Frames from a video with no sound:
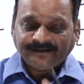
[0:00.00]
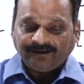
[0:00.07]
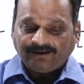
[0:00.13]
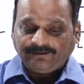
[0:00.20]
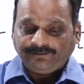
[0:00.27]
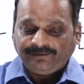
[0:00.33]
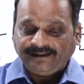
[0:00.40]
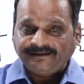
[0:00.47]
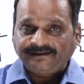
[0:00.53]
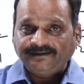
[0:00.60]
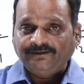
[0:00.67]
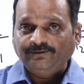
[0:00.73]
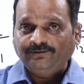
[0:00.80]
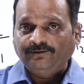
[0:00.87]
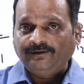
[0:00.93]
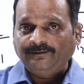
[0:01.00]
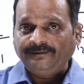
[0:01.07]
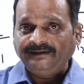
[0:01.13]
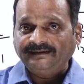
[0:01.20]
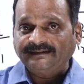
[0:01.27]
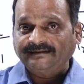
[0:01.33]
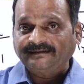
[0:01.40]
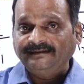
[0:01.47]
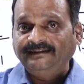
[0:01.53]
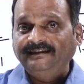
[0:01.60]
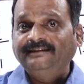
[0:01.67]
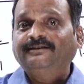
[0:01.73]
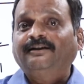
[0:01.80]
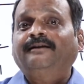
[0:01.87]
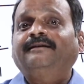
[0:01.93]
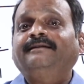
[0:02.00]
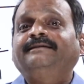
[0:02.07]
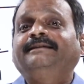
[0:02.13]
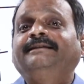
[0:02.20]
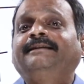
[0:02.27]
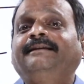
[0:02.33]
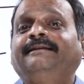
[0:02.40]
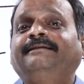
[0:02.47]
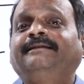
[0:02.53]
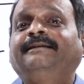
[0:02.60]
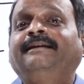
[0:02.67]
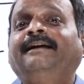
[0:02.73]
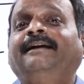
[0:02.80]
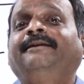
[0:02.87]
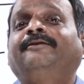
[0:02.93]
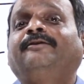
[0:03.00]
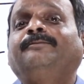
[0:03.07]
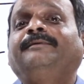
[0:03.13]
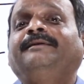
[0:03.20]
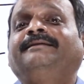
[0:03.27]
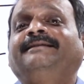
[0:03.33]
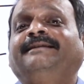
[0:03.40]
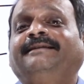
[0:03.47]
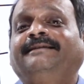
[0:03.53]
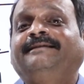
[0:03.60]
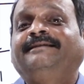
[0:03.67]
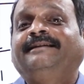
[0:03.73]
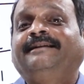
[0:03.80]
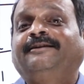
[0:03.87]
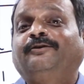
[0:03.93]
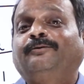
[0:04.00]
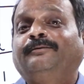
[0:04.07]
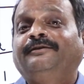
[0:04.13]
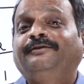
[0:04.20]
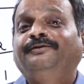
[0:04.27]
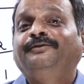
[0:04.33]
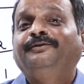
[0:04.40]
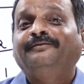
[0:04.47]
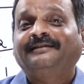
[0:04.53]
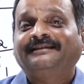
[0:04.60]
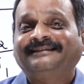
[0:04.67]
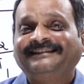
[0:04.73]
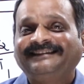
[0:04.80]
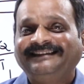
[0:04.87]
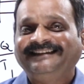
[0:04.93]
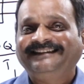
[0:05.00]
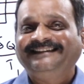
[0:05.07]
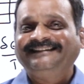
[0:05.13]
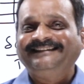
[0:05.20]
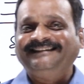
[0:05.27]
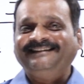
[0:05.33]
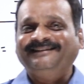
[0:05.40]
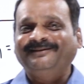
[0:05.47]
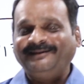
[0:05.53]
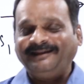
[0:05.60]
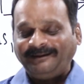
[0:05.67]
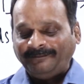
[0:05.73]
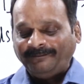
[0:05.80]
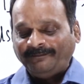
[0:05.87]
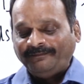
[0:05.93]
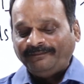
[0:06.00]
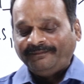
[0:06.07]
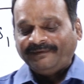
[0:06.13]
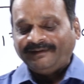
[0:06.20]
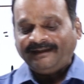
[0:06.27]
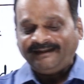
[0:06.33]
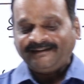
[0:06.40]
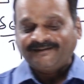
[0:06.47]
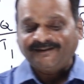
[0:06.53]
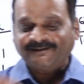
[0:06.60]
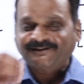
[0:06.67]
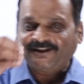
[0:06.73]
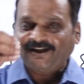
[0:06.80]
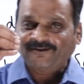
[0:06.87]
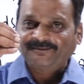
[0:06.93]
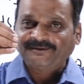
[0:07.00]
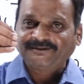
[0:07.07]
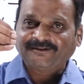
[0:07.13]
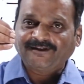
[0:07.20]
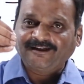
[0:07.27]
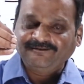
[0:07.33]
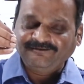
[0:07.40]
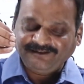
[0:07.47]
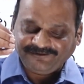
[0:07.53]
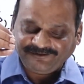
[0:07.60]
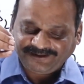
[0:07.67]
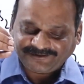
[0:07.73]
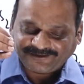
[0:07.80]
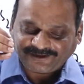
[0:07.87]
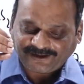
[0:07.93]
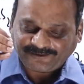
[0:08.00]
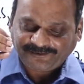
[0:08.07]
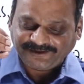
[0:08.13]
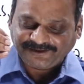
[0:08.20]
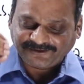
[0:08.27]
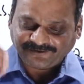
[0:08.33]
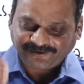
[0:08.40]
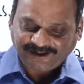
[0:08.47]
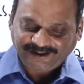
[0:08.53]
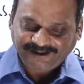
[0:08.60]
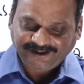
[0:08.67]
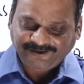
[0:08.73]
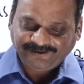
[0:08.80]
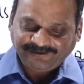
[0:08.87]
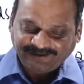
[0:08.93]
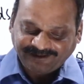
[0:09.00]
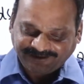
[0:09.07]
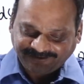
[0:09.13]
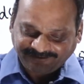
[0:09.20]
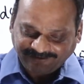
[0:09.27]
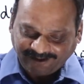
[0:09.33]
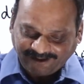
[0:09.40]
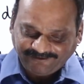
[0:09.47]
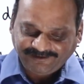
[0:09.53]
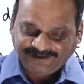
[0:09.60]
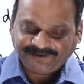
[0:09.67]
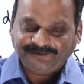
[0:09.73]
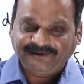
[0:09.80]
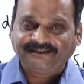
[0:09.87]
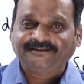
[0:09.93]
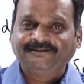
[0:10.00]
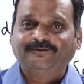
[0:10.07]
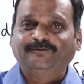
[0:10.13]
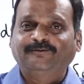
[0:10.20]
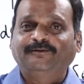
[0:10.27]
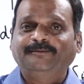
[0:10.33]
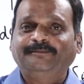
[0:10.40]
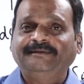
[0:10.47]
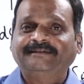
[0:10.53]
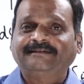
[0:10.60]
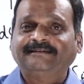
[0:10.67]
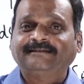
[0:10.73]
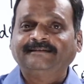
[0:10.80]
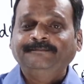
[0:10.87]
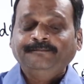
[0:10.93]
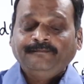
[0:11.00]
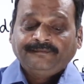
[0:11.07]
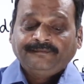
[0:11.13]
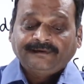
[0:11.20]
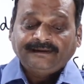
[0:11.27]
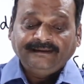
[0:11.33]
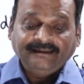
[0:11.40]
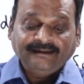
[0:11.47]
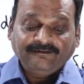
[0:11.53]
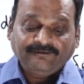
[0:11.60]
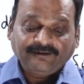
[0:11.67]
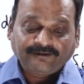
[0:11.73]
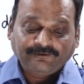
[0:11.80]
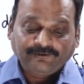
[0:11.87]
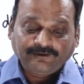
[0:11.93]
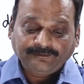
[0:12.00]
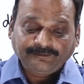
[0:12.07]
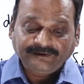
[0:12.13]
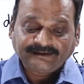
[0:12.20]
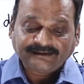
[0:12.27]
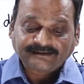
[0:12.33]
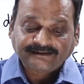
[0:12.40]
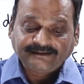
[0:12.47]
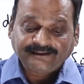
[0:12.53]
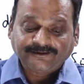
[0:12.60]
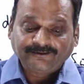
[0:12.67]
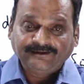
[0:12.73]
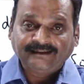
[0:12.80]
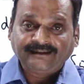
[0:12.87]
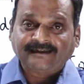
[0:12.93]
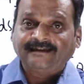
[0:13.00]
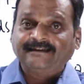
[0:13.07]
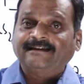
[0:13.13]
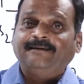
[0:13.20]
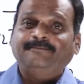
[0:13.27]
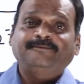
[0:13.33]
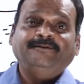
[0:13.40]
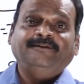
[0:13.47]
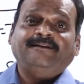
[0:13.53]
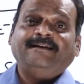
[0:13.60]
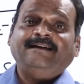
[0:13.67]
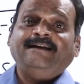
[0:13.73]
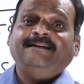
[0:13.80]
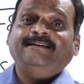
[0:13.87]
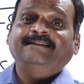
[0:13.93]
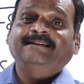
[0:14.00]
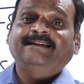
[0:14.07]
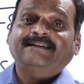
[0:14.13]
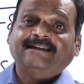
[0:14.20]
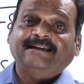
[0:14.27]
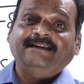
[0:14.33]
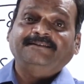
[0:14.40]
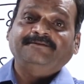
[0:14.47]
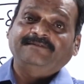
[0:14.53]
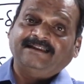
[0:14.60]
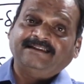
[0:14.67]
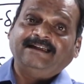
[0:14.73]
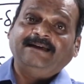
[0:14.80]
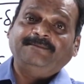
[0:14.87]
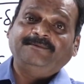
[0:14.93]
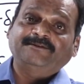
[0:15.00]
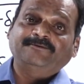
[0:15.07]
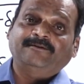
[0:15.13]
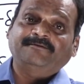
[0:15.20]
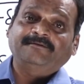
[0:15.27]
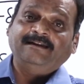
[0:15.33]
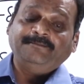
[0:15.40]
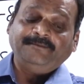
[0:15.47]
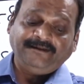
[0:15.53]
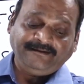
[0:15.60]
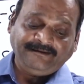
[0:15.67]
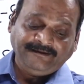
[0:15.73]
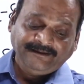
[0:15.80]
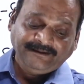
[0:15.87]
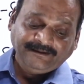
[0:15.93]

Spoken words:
down, breaks into 4 pieces, disorder is increasing, entropy is increasing, entropy of the universe is increasing, okay, right? So chalk piece should always, where chalk piece should fall down, it always breaks into 4 pieces. Never 4 pieces stick together and come to your hand. In that case, if that happens, what will happen?